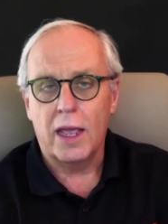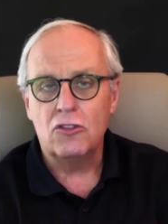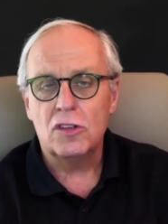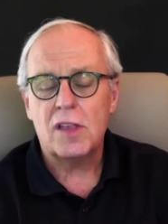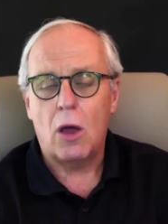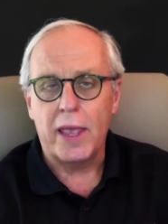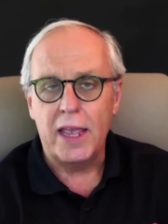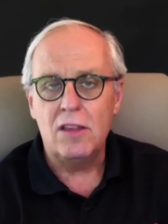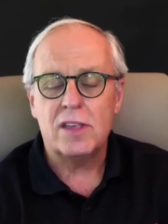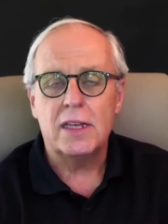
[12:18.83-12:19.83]
and just how
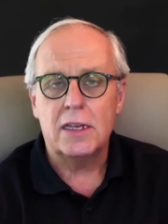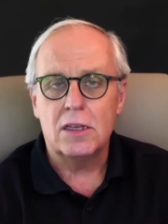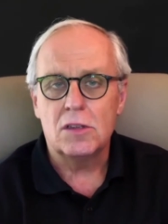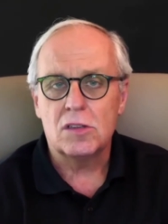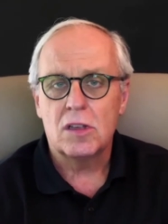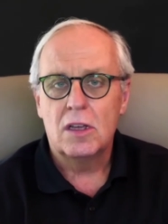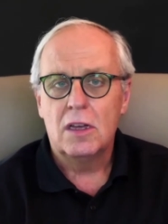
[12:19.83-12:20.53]
easy it is